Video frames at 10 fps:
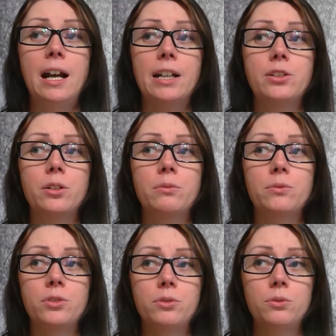I
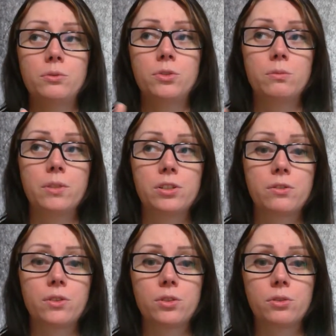don't do too much
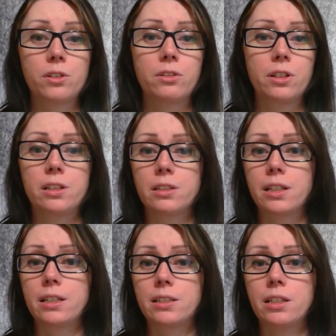of the story grid because,
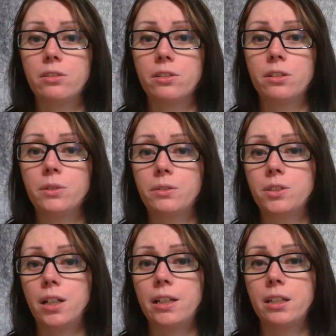like I said earlier when I was
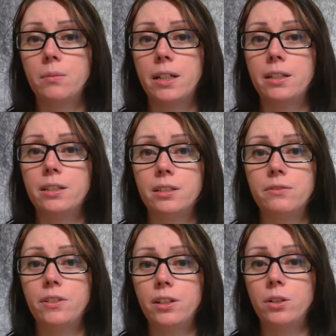talking about it, it
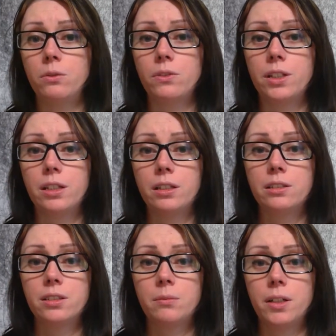is very overkill in
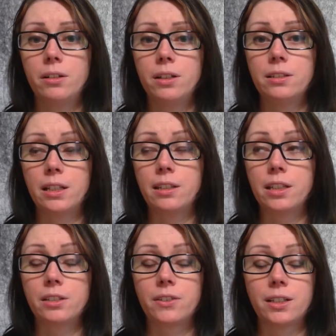some areas. I think
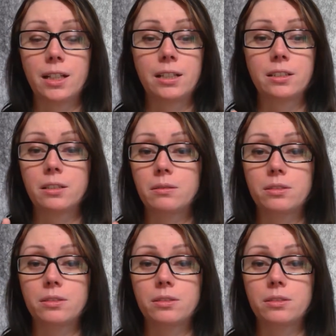it's fantastic.